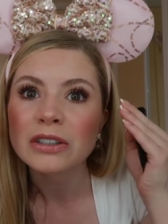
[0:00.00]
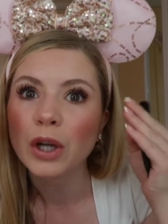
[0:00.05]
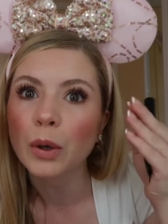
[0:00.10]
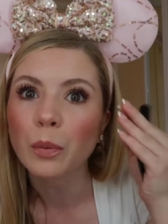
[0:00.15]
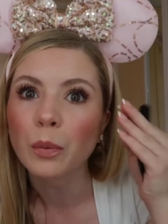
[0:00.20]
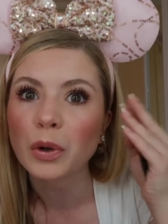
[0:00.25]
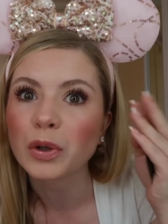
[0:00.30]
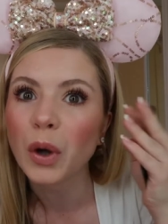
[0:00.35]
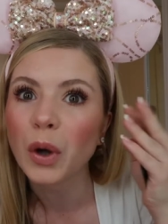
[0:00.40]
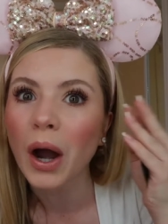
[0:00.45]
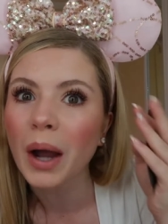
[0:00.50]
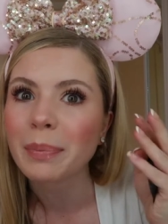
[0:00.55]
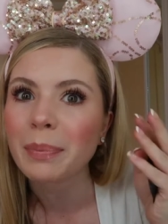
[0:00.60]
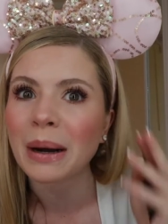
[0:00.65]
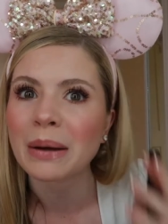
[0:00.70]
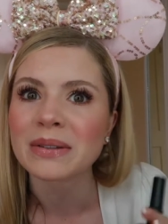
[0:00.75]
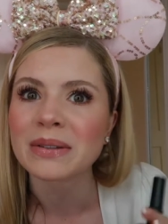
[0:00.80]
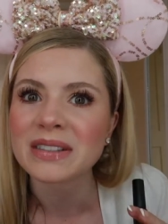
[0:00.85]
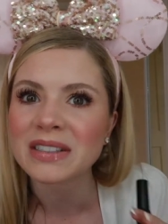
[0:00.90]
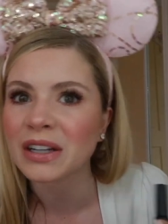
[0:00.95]
don't want your
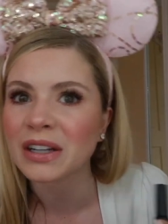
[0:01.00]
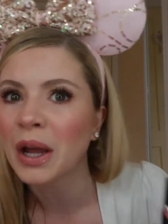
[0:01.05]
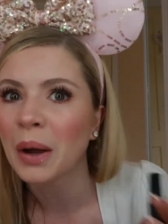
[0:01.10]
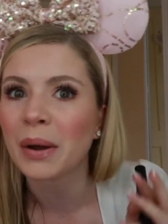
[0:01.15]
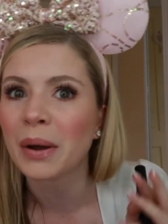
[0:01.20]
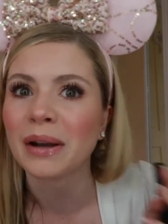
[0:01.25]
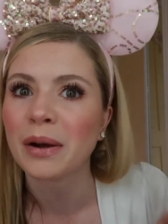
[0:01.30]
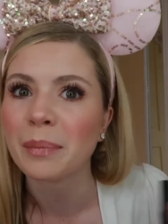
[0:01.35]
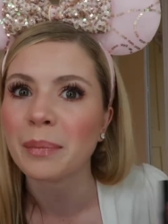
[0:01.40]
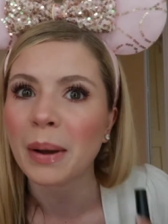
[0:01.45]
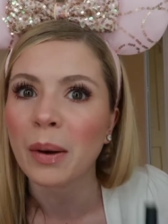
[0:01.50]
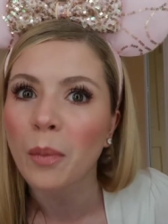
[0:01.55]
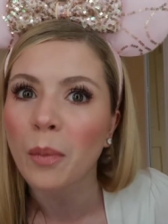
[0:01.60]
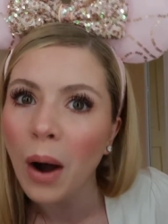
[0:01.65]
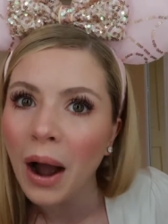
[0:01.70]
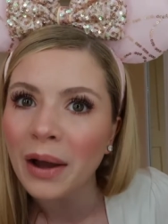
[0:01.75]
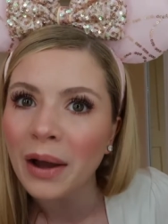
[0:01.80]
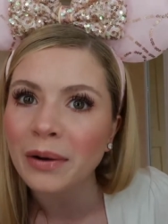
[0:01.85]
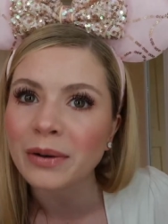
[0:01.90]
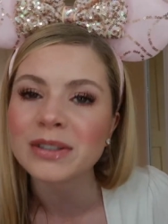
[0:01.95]
eyebrows to go a little bit
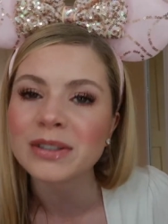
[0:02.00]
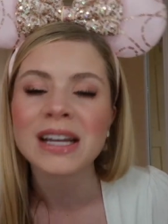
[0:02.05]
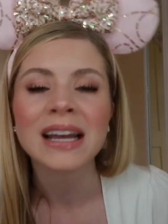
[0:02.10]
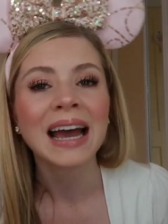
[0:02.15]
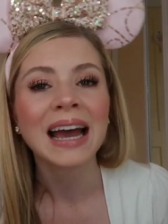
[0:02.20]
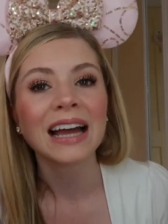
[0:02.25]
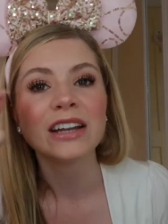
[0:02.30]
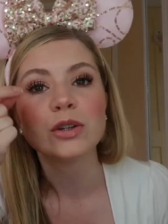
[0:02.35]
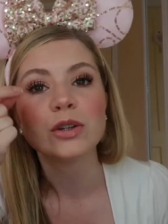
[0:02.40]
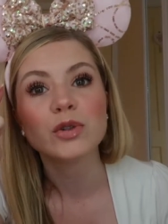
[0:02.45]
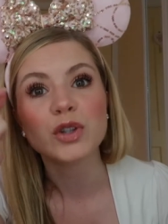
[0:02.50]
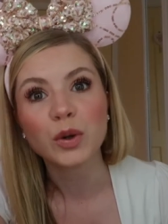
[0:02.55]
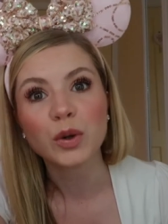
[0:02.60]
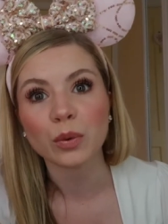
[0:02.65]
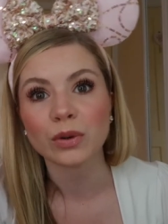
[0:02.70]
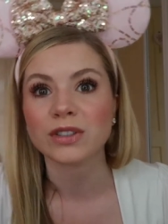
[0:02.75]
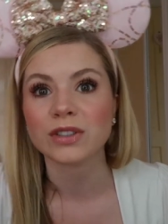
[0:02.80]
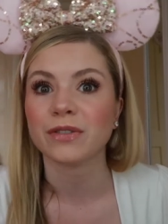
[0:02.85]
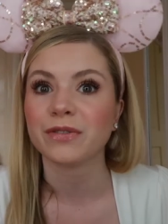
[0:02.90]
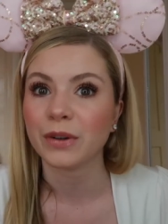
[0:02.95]
wild and you do
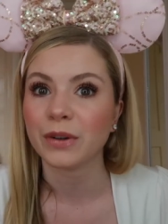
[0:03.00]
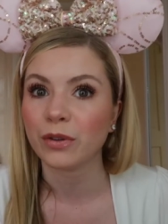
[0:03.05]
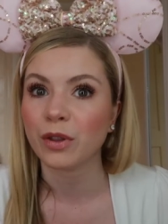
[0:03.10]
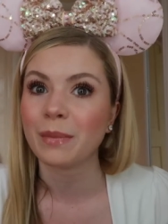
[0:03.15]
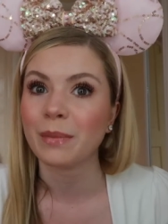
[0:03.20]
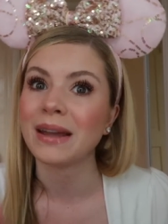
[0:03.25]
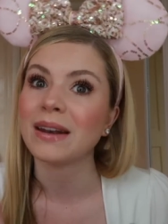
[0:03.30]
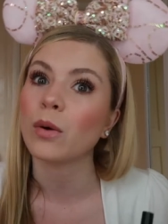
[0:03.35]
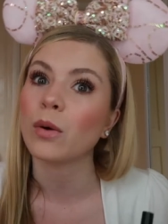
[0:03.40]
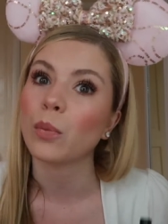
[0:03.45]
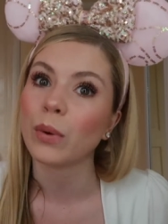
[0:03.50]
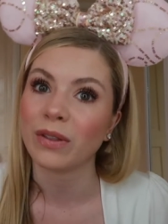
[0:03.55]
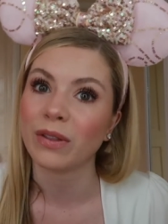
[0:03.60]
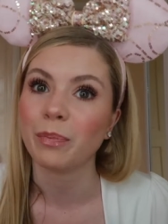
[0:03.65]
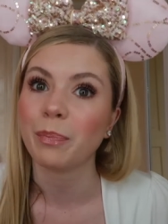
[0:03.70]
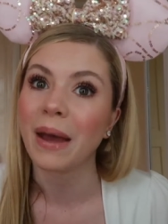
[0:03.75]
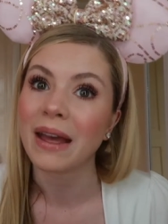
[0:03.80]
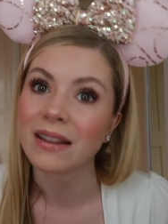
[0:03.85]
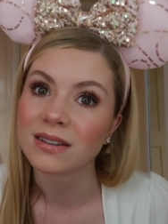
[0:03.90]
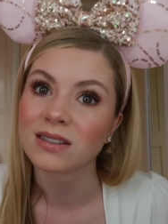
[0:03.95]
want to fill them in
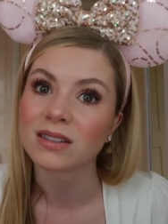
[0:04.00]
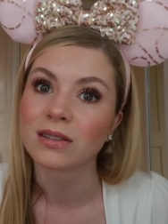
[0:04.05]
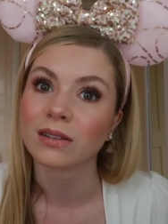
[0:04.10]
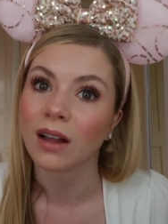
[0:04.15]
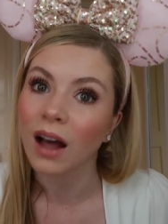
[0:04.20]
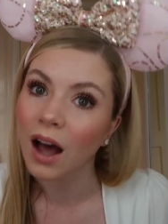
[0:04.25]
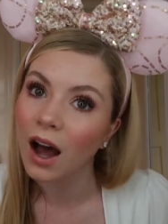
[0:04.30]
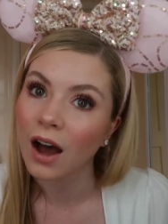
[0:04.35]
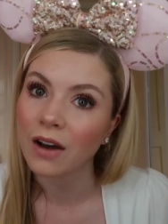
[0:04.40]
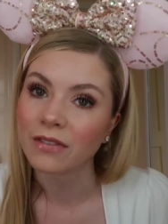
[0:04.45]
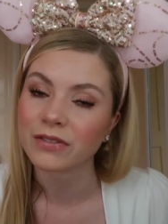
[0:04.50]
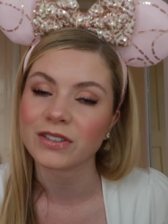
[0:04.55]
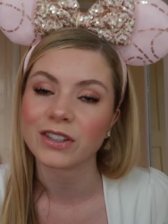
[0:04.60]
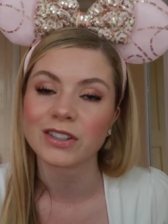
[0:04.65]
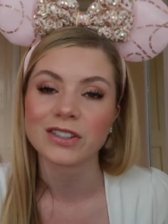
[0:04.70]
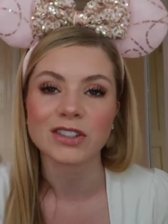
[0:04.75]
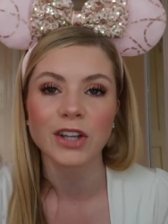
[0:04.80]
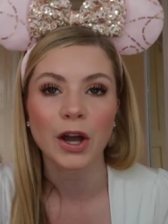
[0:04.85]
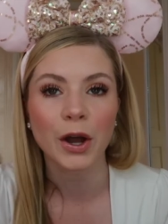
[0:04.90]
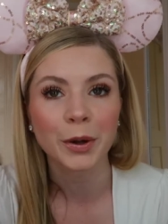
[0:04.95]
with pencil
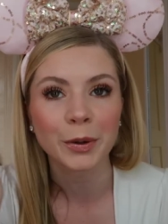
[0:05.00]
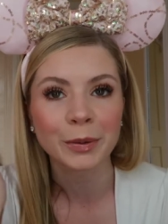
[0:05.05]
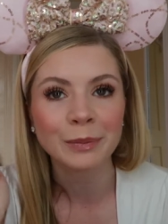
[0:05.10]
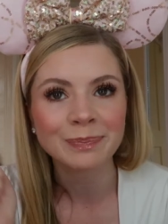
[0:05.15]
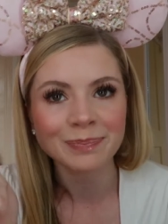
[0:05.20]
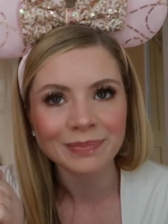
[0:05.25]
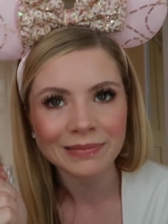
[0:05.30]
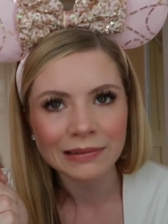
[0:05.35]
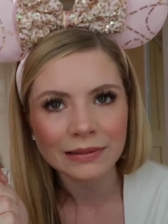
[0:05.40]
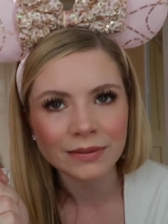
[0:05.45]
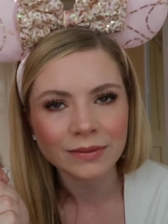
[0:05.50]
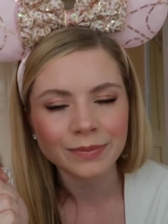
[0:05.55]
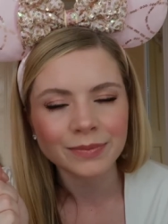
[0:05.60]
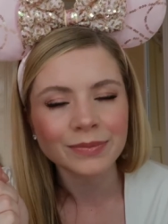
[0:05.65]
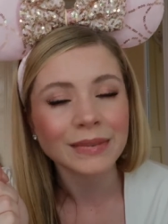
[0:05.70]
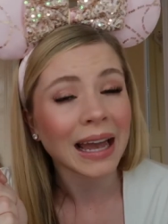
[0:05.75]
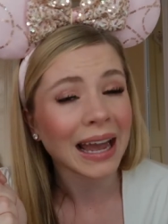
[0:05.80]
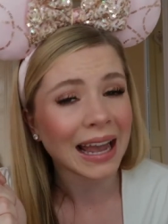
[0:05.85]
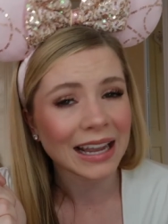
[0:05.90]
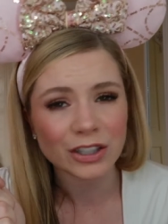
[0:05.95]
after. So
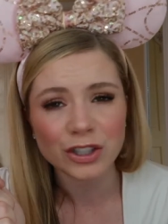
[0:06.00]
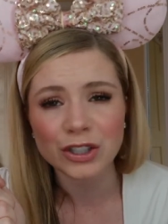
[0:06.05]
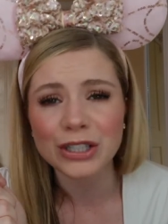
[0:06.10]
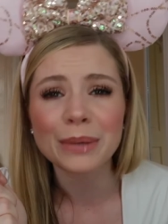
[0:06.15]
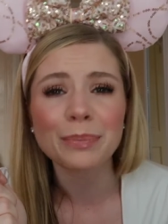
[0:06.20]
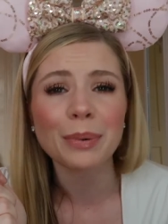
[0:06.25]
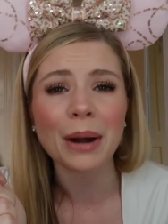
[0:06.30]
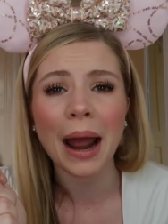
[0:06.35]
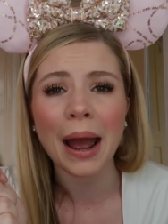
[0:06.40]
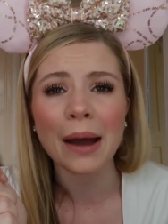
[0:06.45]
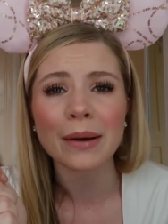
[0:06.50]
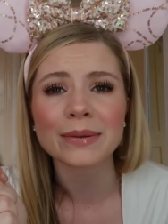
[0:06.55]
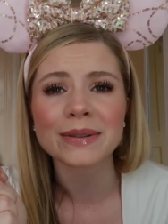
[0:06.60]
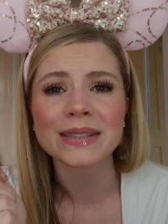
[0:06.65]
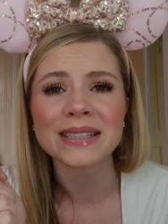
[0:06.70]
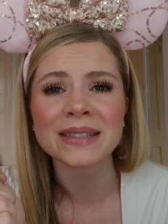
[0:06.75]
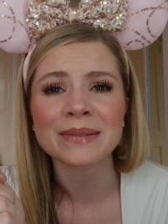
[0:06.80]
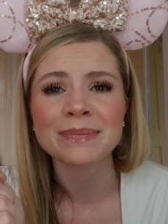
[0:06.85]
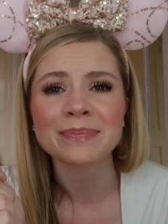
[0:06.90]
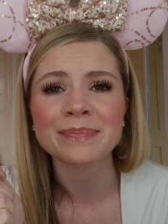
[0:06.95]
H D
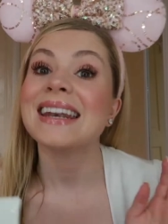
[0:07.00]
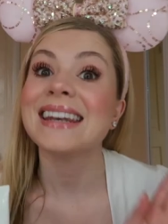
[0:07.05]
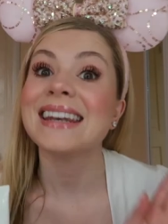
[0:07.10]
Brows.